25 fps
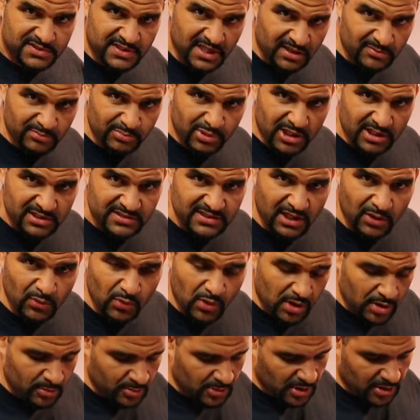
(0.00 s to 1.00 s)
$10 at
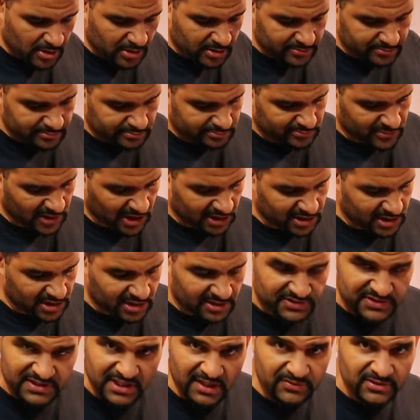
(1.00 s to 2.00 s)
Walmart. I think
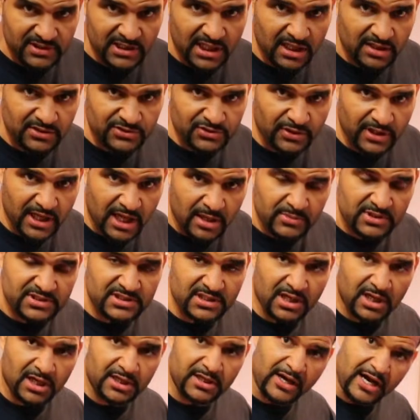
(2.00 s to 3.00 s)
it's $7 on
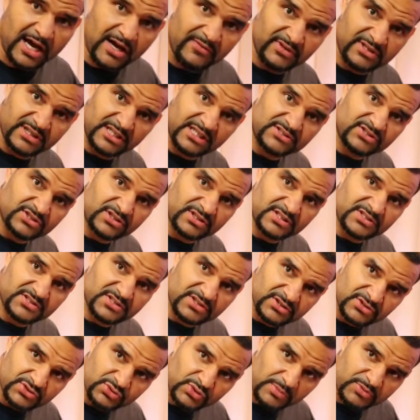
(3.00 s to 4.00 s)
Amazon. I'll have a link to this
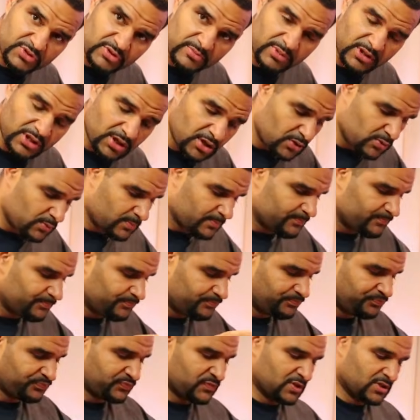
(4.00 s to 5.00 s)
in the description below.
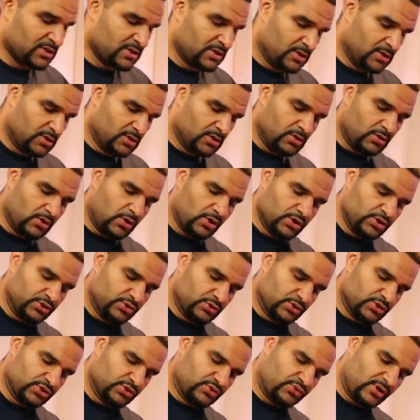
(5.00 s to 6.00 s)
All you
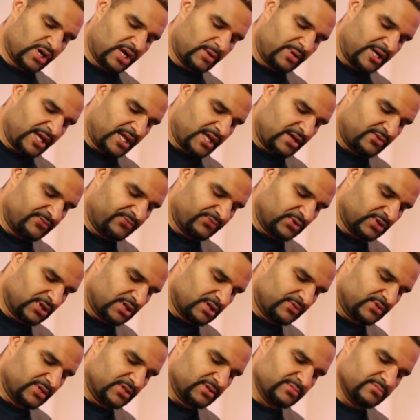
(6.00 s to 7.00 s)
do is grab a handful
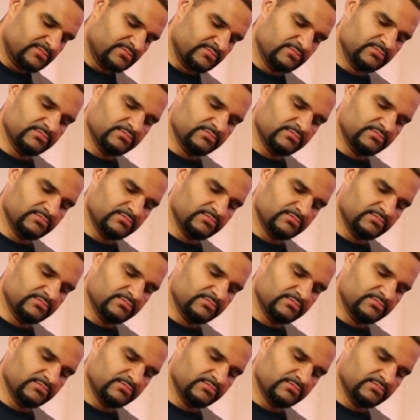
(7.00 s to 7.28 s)
of it,